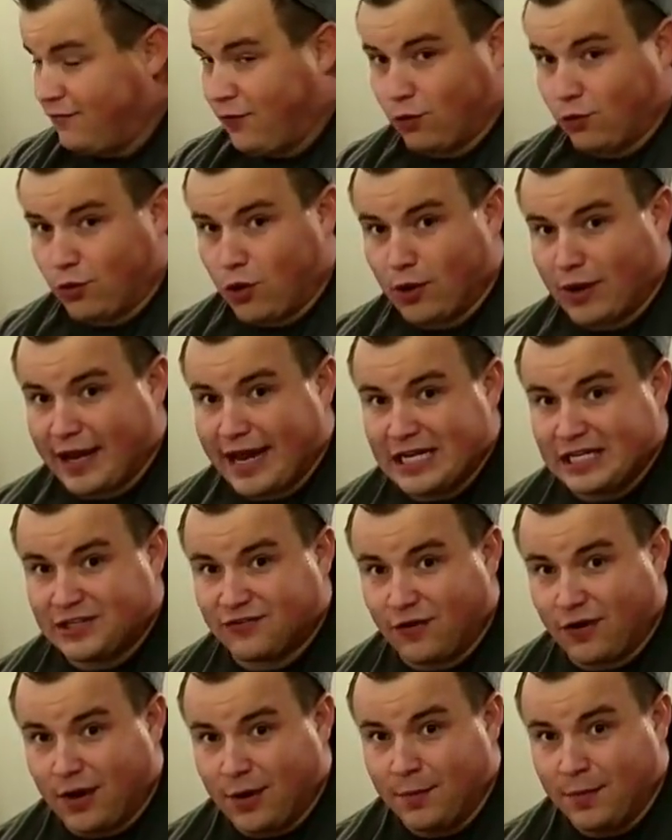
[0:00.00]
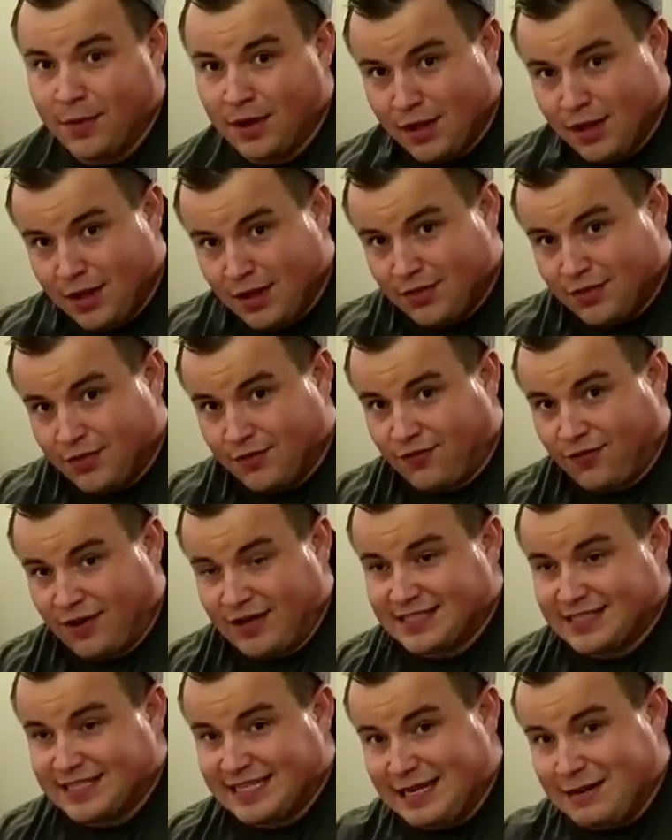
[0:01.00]
full roll cage from the
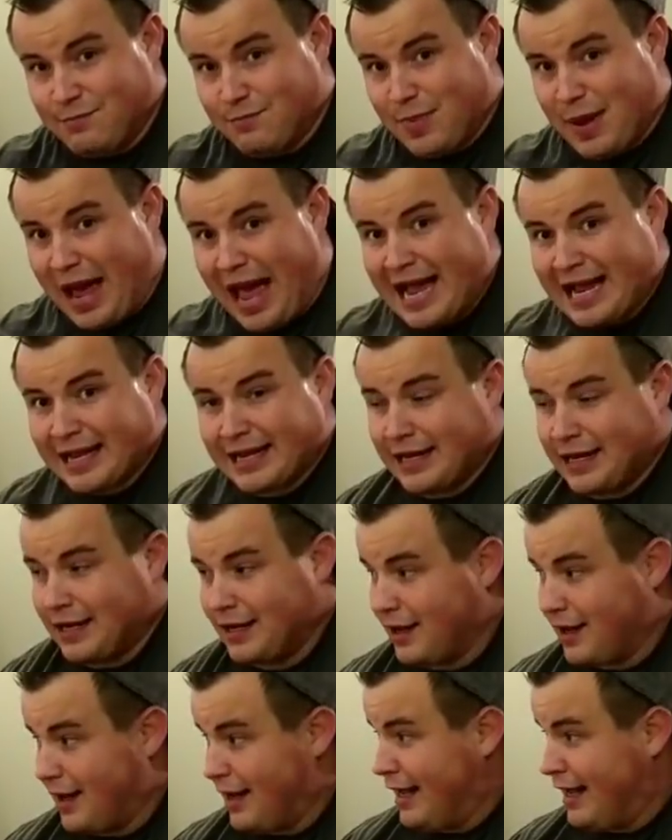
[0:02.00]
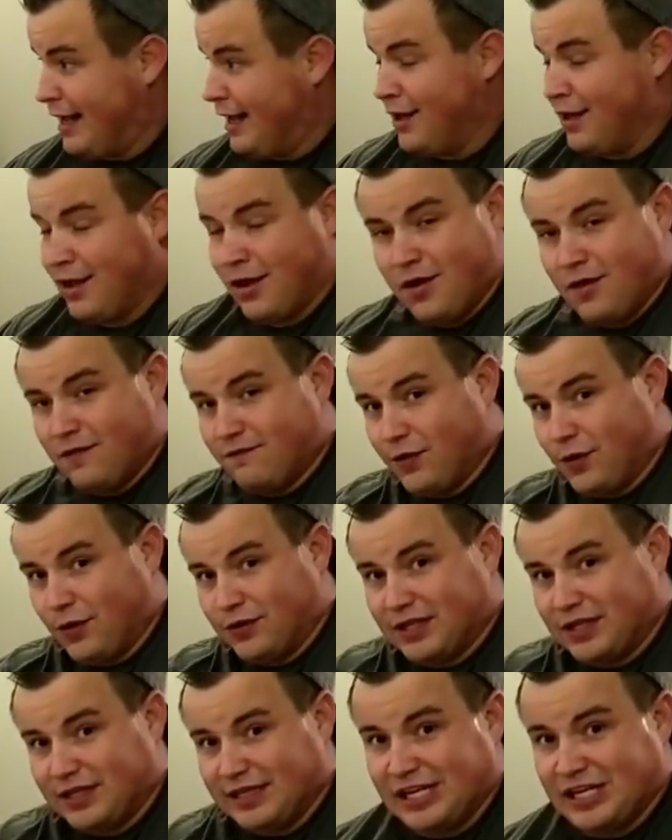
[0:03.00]
front seat back,
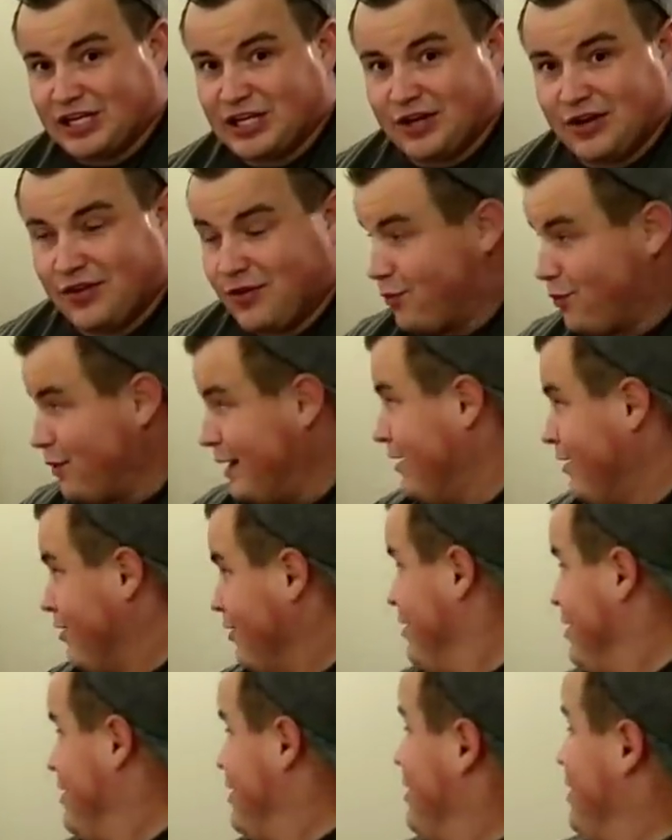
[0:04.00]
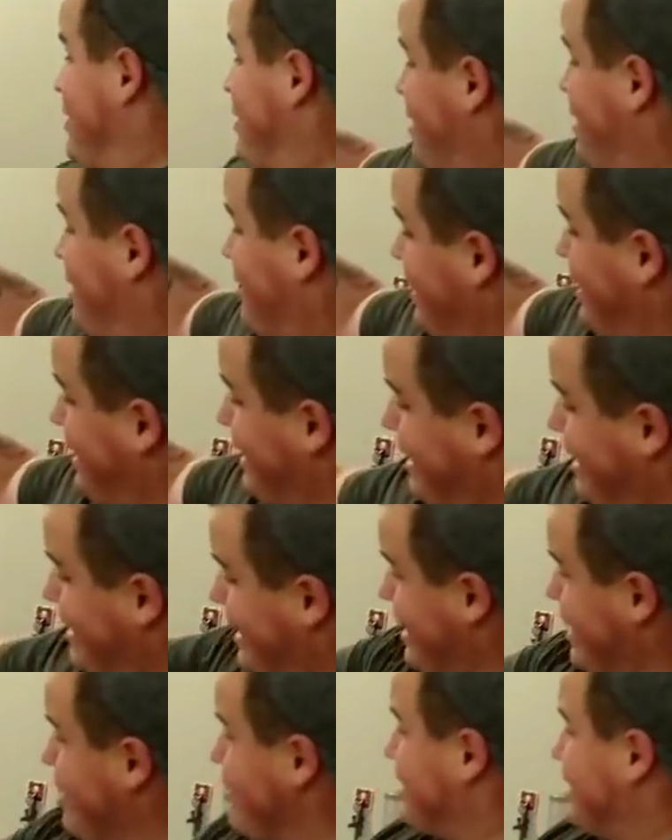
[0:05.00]
full deletion of the rear.
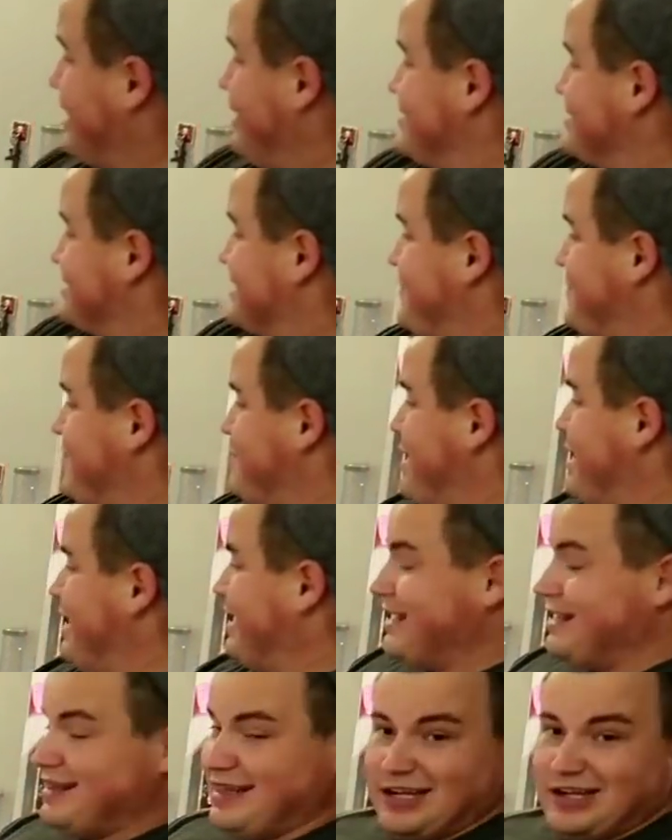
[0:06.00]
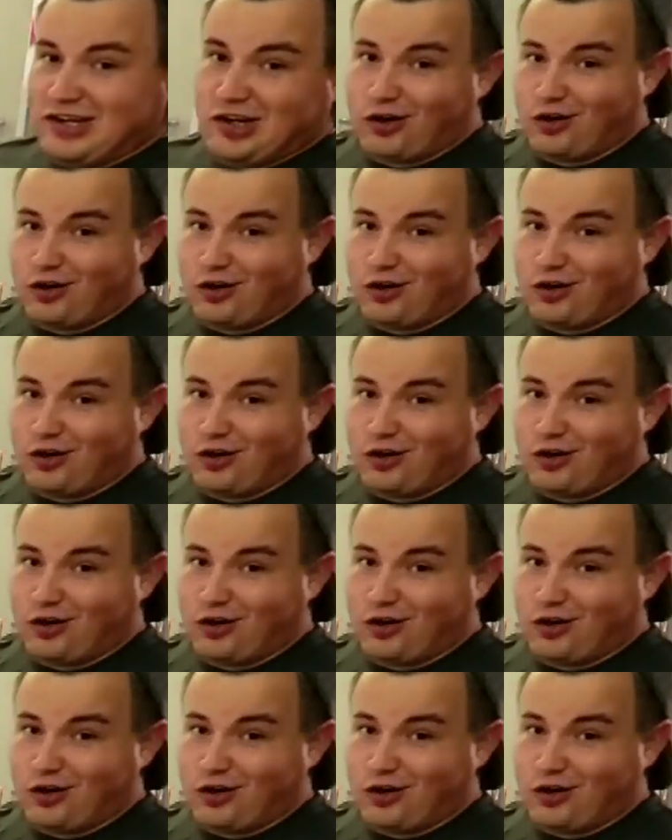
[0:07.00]
And Eric here is going to be making the